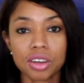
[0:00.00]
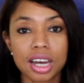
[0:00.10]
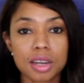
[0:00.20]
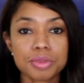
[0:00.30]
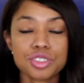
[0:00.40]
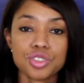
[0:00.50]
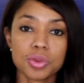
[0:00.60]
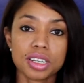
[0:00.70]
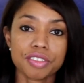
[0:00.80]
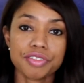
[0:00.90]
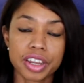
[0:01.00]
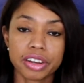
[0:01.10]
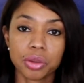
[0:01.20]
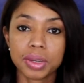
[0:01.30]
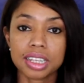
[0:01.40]
I was doing a
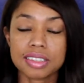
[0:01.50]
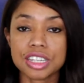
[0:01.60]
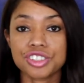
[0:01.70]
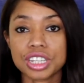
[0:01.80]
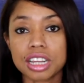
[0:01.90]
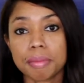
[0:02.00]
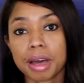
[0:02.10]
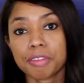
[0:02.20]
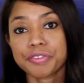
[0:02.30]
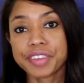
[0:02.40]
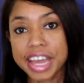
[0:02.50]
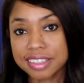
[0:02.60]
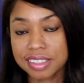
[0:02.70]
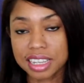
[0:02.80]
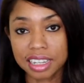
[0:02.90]
very quick teaching about
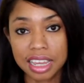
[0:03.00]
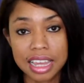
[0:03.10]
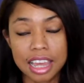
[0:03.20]
fasting